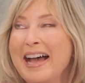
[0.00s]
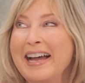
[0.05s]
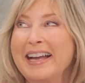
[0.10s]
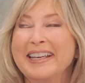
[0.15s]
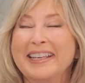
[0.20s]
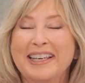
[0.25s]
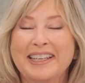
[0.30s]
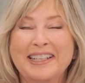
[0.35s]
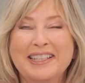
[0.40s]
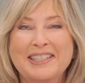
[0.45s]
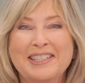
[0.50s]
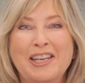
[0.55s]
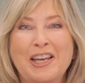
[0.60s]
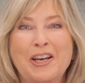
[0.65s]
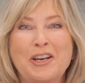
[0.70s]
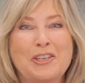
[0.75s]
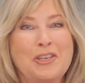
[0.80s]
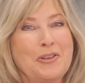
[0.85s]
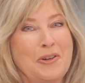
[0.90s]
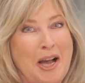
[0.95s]
I gotta
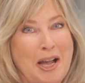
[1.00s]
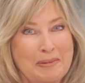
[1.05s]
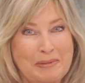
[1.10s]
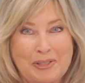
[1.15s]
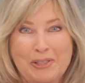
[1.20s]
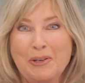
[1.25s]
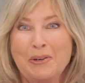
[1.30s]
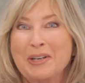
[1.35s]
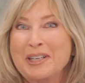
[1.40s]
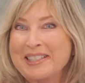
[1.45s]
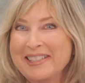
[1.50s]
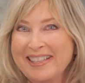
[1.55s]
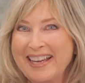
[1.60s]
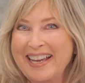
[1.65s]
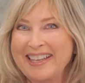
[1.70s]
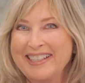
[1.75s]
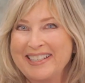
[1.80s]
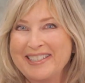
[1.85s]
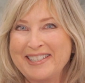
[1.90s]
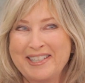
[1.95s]
tell you, I'm so
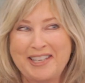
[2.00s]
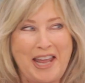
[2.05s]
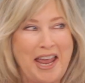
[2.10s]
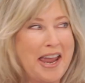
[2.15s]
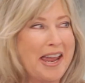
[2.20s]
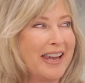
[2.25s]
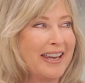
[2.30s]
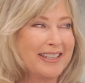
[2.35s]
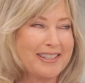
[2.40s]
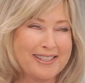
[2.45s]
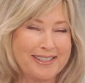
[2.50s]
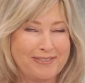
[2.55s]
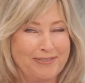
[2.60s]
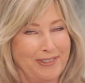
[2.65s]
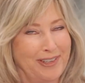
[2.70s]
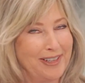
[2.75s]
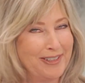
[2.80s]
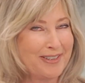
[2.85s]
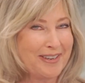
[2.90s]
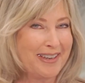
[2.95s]
excited today. It's
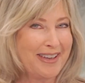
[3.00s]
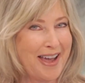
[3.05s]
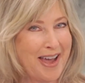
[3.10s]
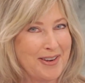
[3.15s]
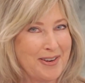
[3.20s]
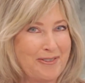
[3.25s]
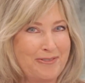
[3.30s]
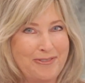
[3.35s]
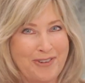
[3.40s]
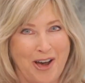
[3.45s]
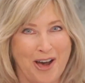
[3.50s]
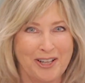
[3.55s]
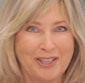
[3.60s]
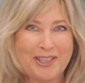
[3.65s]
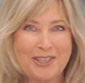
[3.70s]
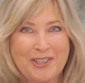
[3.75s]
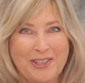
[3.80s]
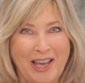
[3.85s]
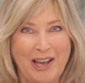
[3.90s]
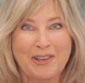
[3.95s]
feeling kind of
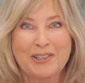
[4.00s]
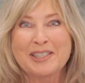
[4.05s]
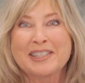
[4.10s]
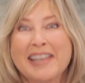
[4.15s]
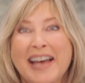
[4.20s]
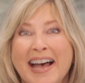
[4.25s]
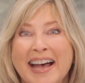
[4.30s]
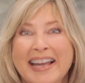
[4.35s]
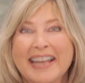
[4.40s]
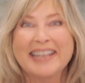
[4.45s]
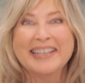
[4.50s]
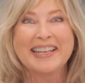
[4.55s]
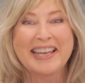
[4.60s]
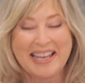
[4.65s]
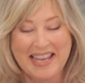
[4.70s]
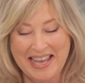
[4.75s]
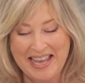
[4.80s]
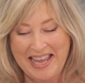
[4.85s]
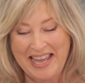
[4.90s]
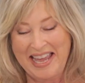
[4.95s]
fallish
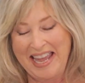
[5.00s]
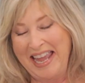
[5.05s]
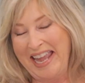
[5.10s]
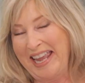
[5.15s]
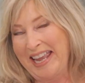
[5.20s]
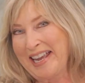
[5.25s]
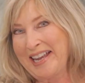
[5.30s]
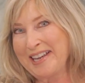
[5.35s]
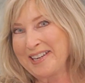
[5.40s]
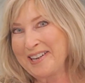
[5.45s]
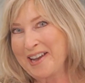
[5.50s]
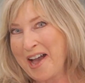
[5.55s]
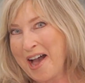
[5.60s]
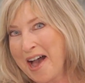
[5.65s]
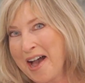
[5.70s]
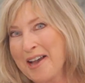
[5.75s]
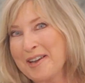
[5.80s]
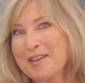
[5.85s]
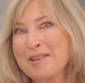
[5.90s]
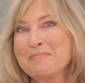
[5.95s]
outside, and
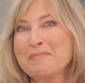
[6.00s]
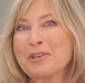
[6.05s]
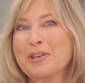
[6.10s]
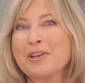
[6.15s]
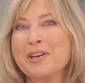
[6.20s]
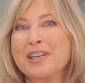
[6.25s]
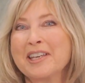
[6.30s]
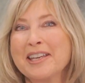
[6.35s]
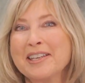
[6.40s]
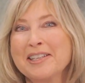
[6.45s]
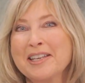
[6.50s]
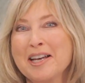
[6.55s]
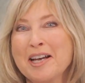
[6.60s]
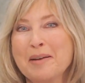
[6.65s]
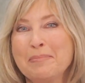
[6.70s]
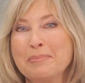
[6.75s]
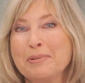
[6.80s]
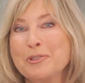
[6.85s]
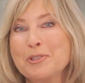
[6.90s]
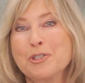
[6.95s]
I am cooking
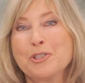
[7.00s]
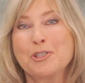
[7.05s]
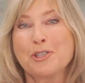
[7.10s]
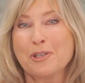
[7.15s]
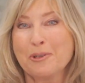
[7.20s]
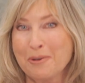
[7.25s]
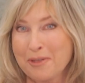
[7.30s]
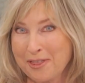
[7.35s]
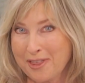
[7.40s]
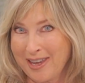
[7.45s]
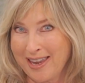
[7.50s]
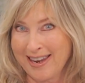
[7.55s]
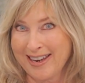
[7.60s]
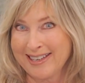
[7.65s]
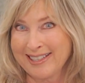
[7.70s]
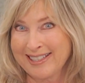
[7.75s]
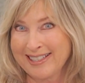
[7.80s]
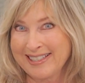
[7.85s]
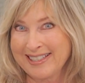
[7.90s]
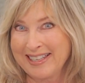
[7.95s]
up 2
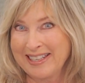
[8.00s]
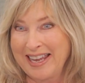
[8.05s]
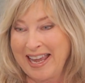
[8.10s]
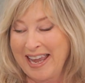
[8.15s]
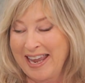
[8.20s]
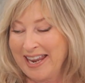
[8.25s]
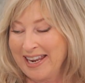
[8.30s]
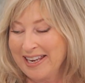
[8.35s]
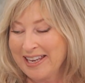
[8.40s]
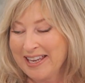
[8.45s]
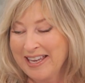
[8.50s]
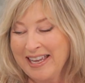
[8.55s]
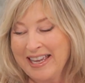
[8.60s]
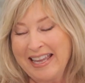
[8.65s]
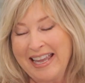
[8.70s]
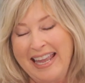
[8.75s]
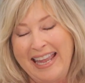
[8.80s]
things today.